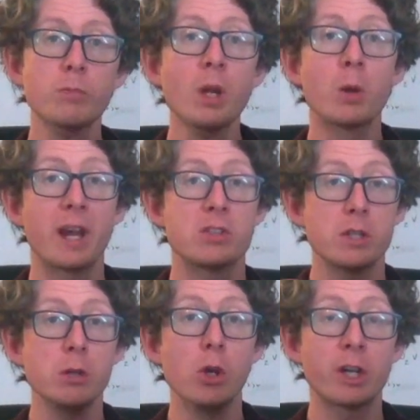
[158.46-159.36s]
Okay, so
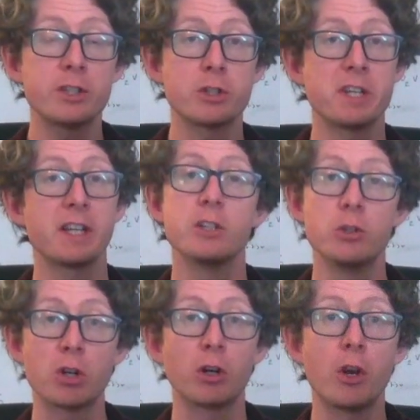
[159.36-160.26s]
you look at your ticket, you
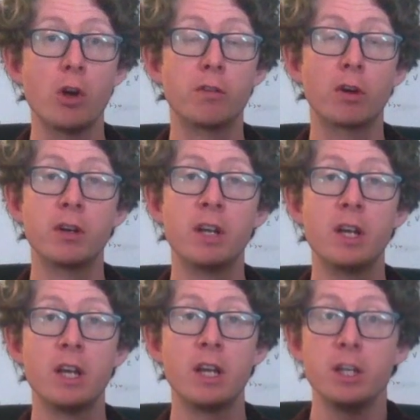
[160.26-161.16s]
turn it over,
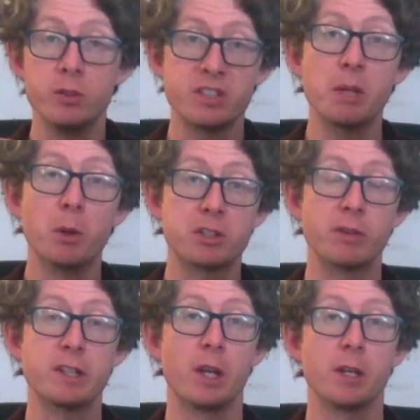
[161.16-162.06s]
you see what's
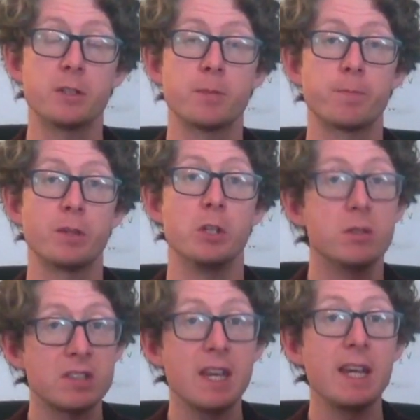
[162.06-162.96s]
written on it. And you
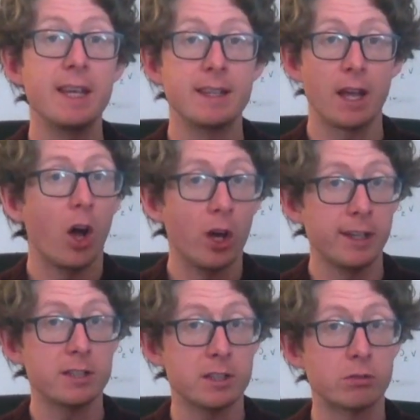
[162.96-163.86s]
see that on
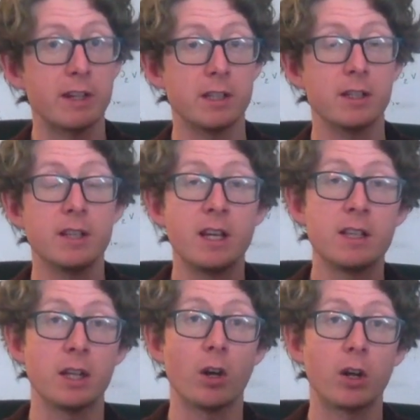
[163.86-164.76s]
it is written
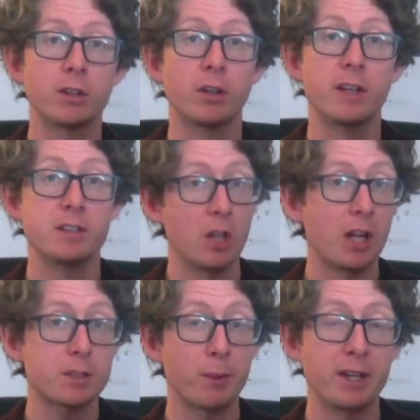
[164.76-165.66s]
that Arthur is
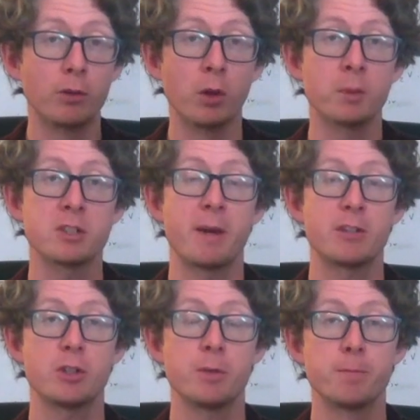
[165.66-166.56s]
not spreading rumors
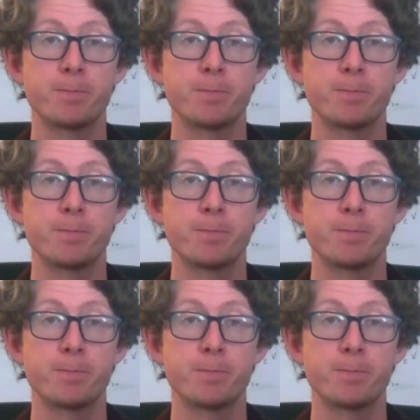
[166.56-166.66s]
about you.